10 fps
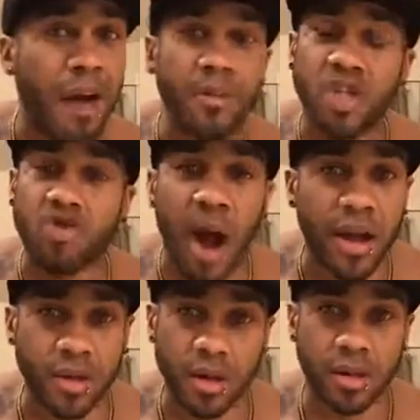I'm going to
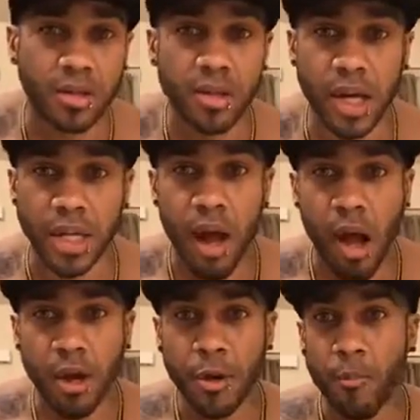try it all. Like,
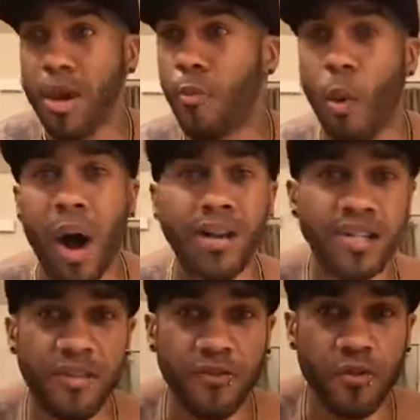people want
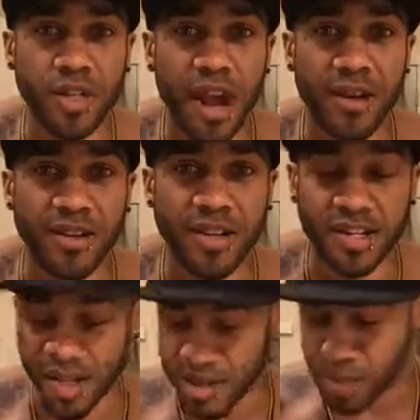to see food
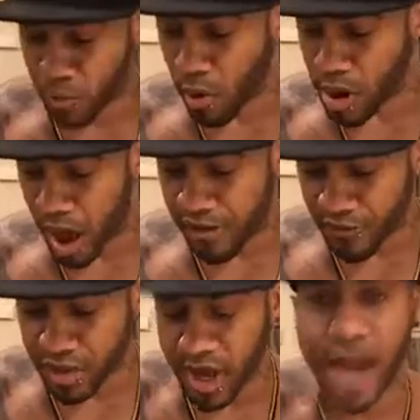challenges, and at this point, I
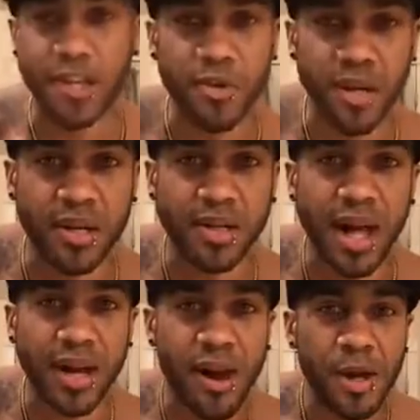feel like I do eat a
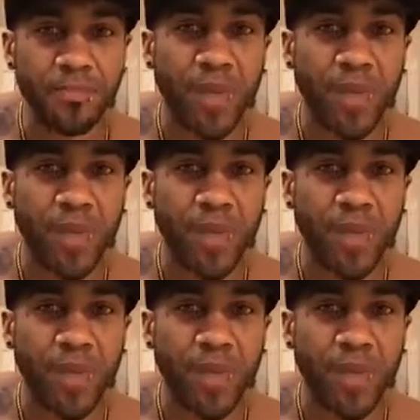lot,